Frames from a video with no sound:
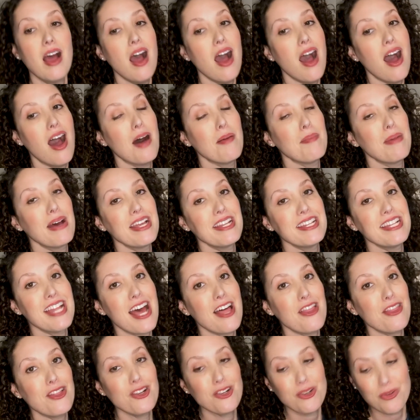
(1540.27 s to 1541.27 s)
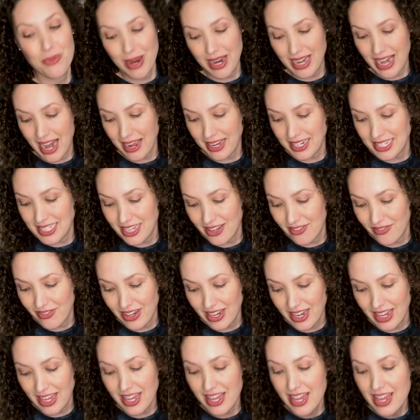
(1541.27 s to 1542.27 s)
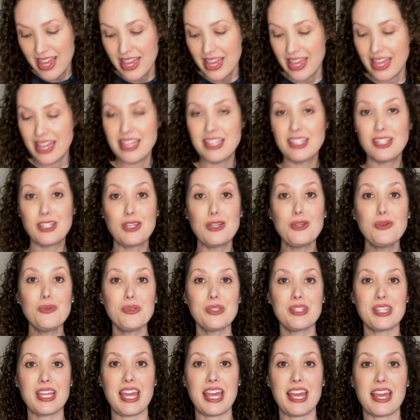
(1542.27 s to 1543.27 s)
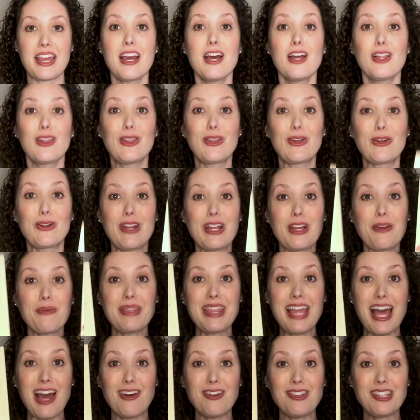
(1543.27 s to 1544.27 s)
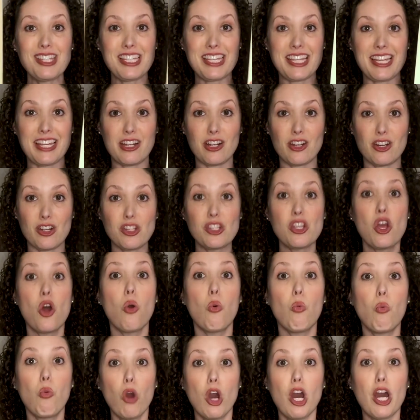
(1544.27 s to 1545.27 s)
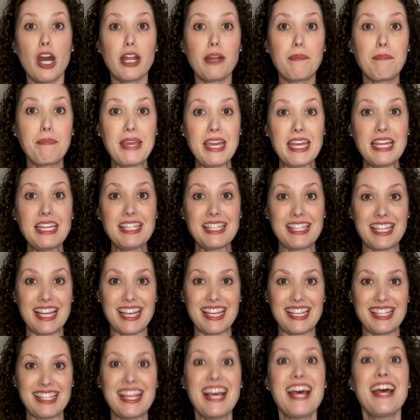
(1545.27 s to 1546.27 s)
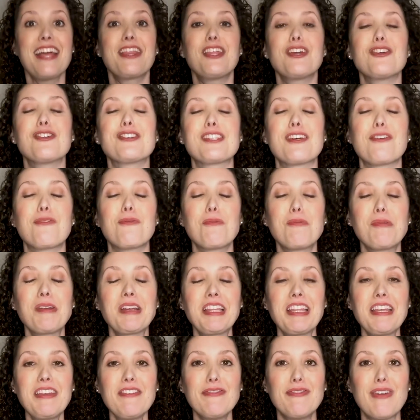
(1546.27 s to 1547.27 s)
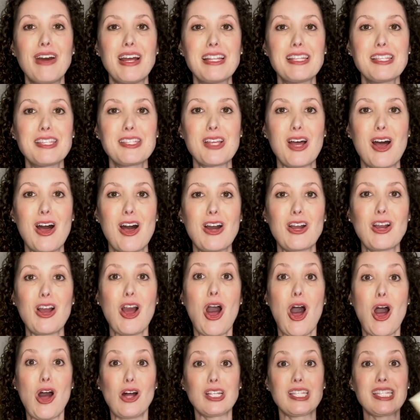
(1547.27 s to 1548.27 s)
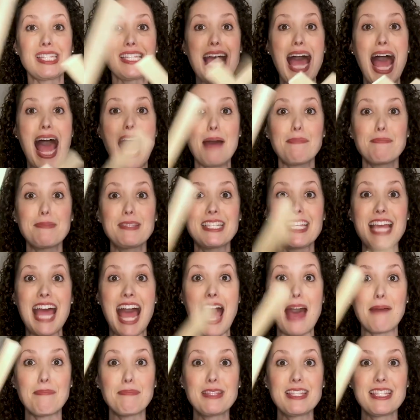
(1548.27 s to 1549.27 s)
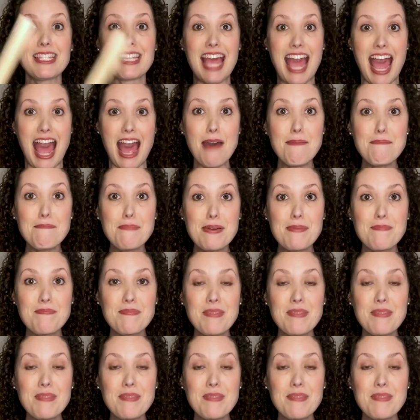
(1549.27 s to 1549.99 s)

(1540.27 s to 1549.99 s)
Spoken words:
Another great activity is using Learning Without Tears wood pieces. There's a really fun song called Tap, Tap, Tap.